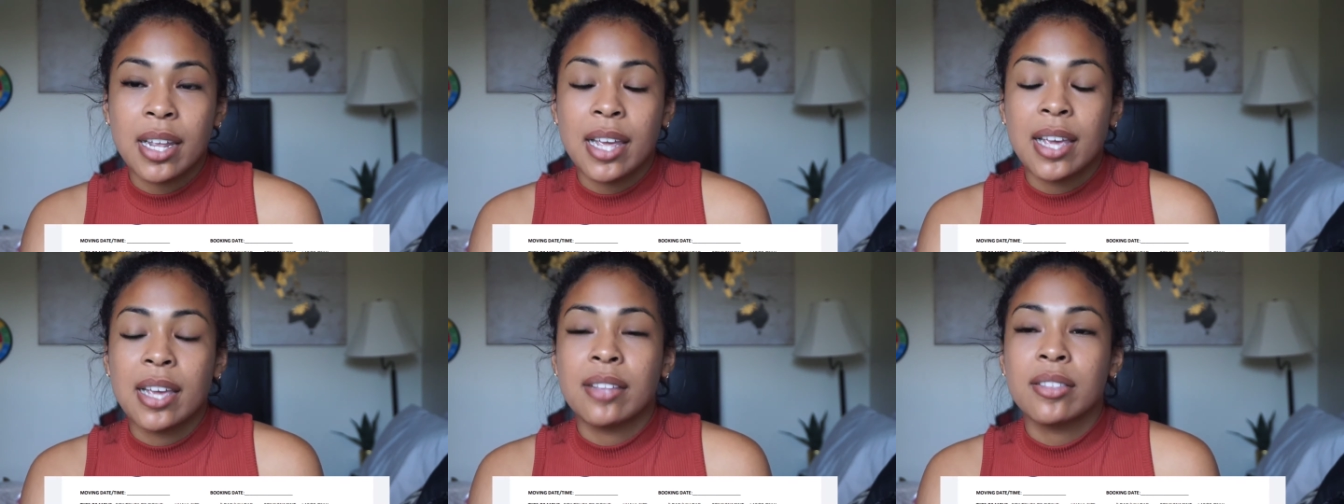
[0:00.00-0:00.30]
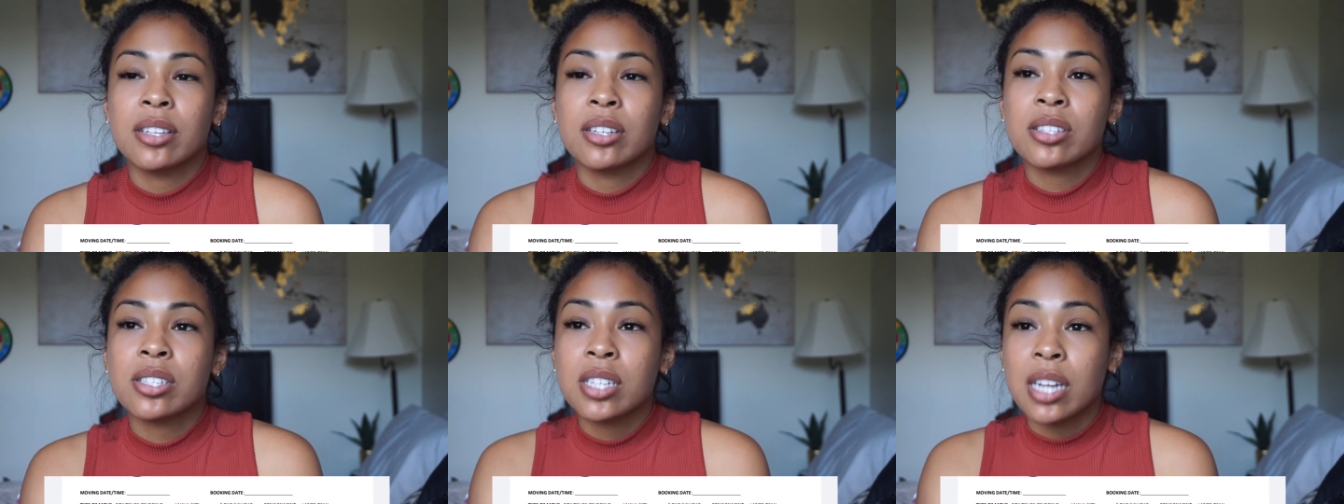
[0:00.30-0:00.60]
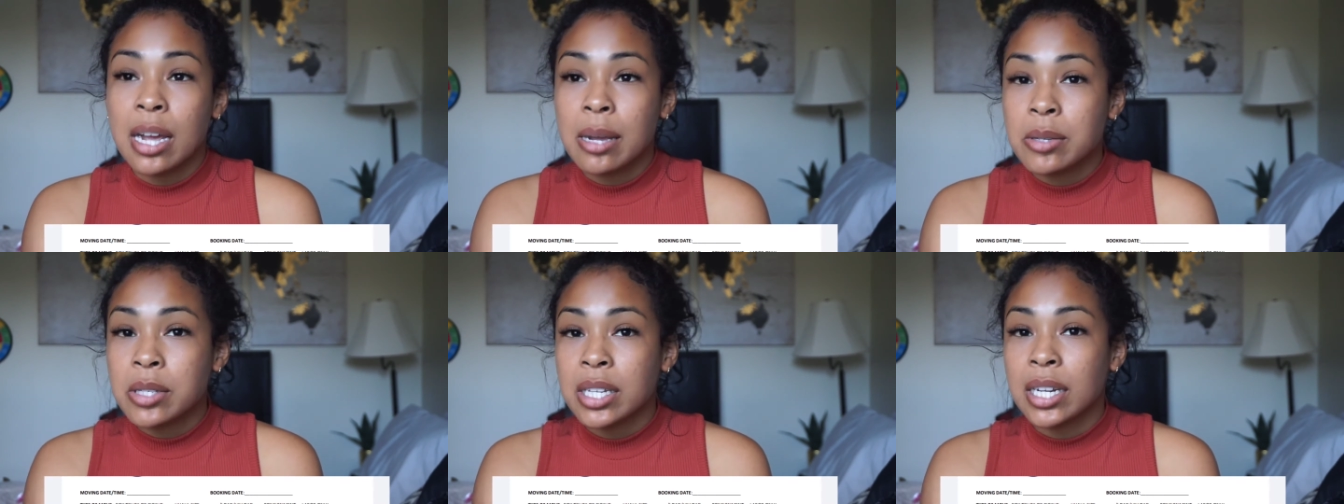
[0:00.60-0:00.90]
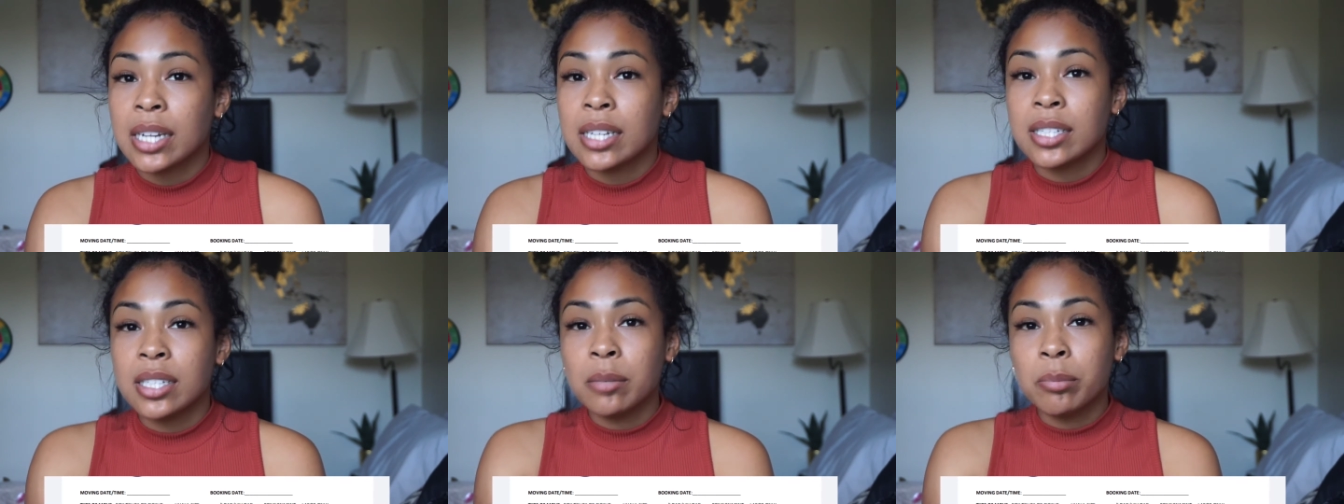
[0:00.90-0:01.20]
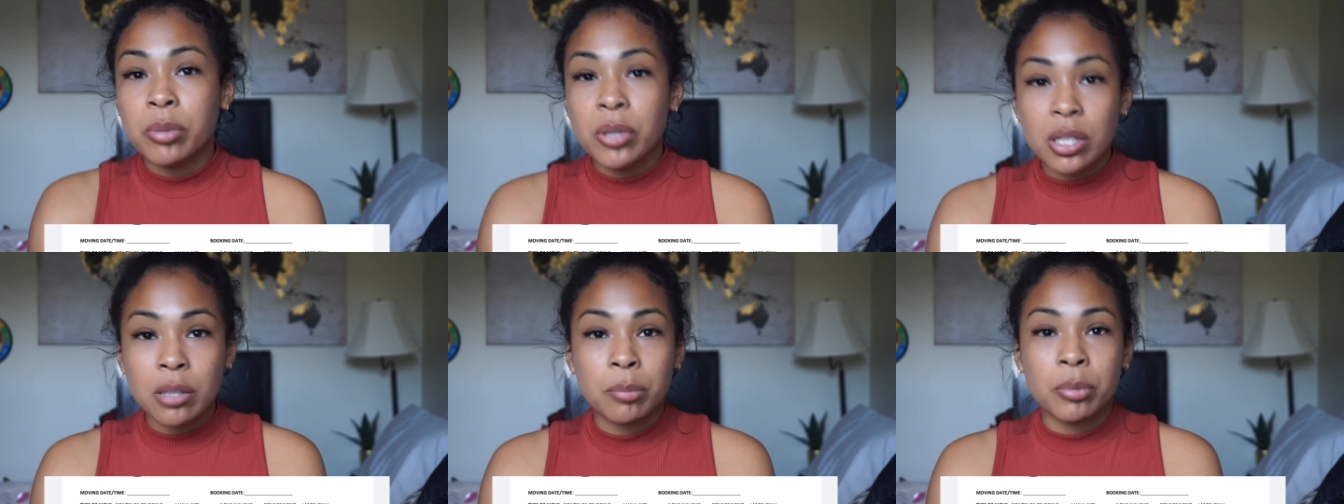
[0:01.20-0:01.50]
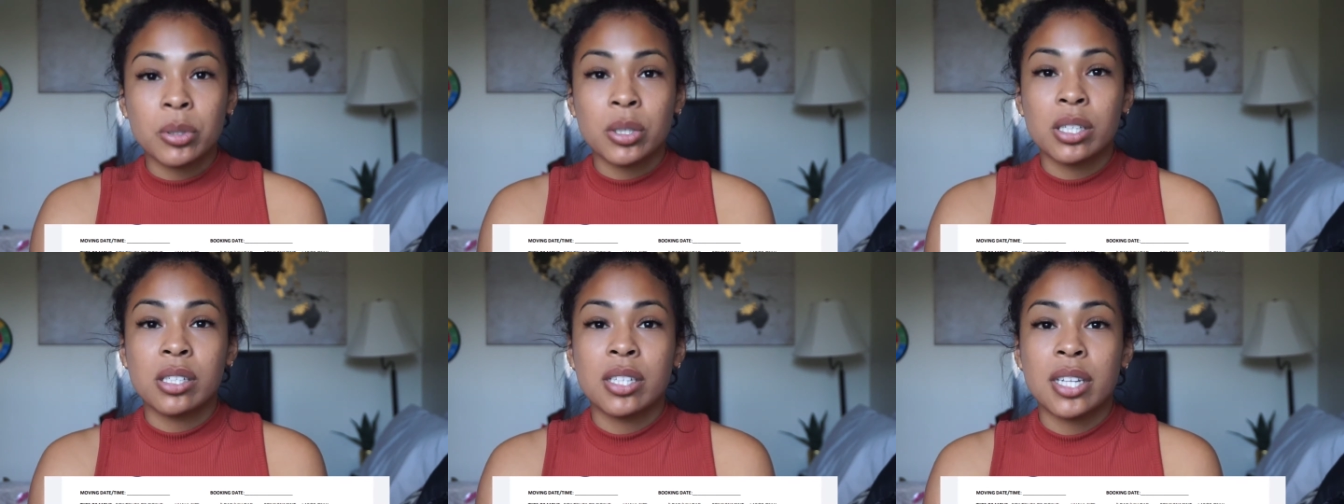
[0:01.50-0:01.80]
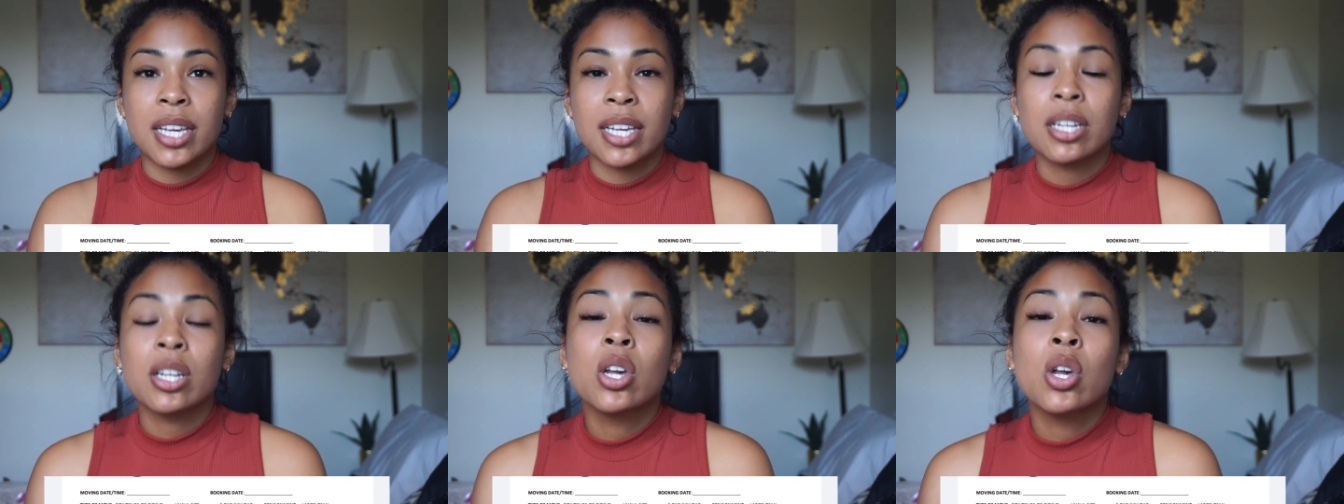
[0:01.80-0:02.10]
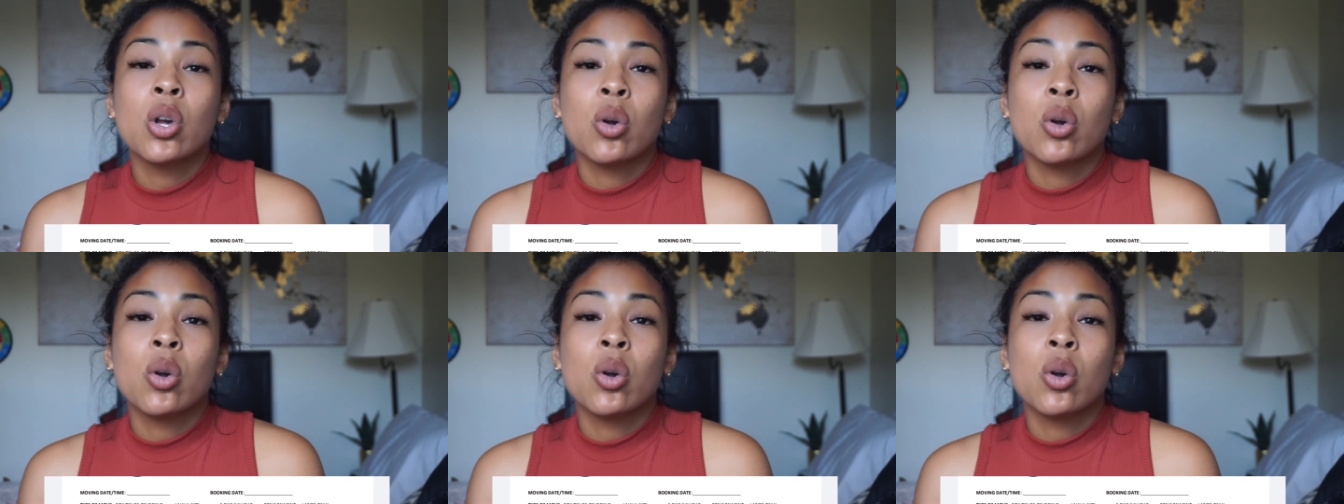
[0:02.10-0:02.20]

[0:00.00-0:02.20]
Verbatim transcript: And there's times that I did put the booking date,